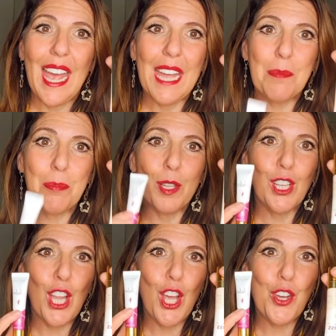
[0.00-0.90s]
and
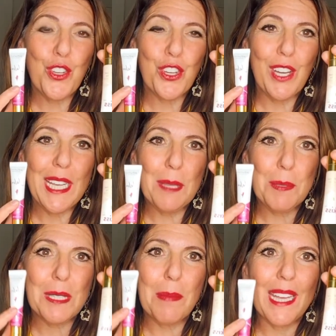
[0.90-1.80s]
below your
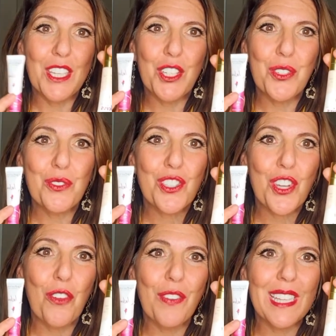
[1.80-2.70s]
hips in my new
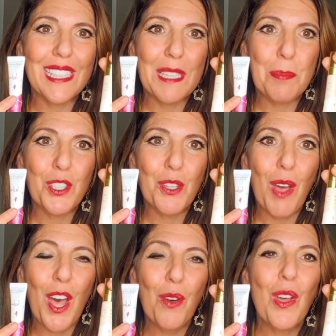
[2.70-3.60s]
Julva Lip
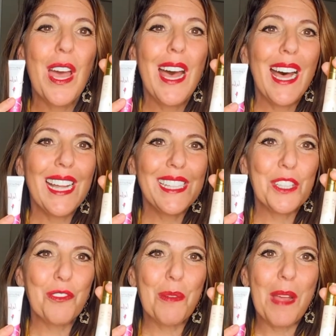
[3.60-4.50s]
Duo. A
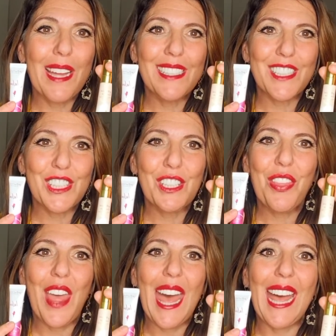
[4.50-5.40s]
little
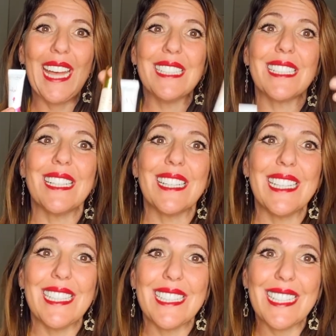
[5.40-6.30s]
reminder that
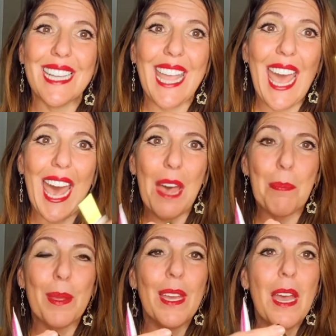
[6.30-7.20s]
this
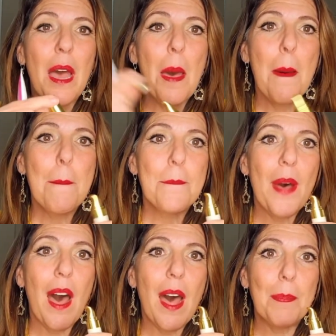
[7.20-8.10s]
cap
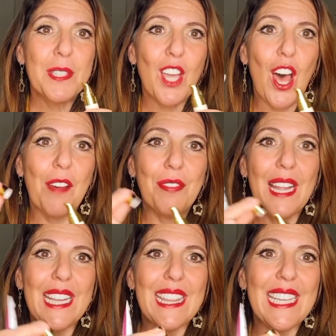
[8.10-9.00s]
pops off
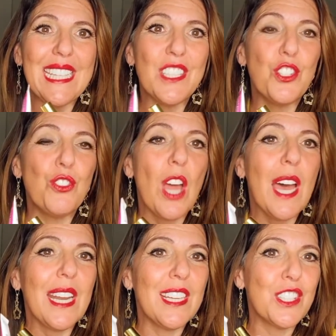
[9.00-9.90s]
like this. Do
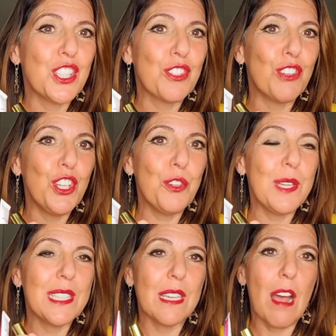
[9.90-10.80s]
not unscrew.
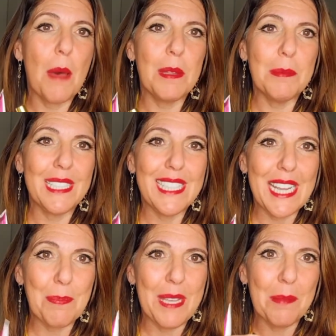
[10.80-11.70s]
It's a common
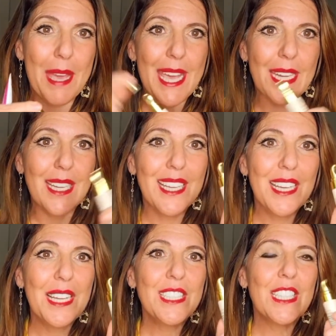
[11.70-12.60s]
mistake being made.
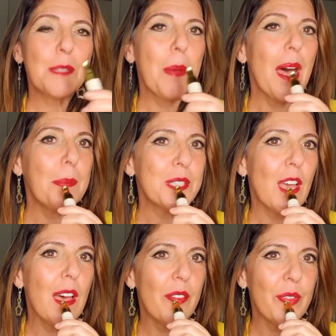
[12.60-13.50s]
Just pops
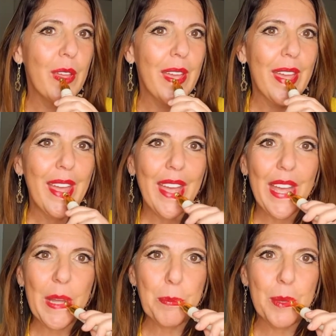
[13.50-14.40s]
off,
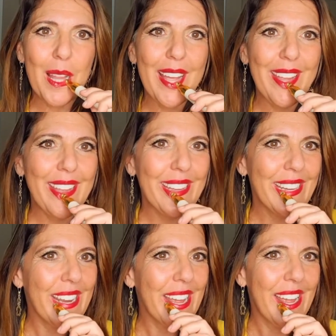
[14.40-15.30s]
apply
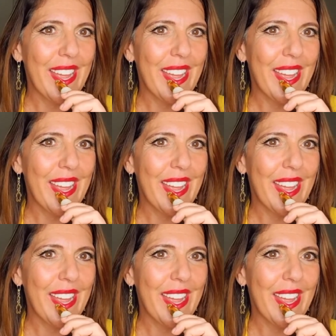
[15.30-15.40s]
it,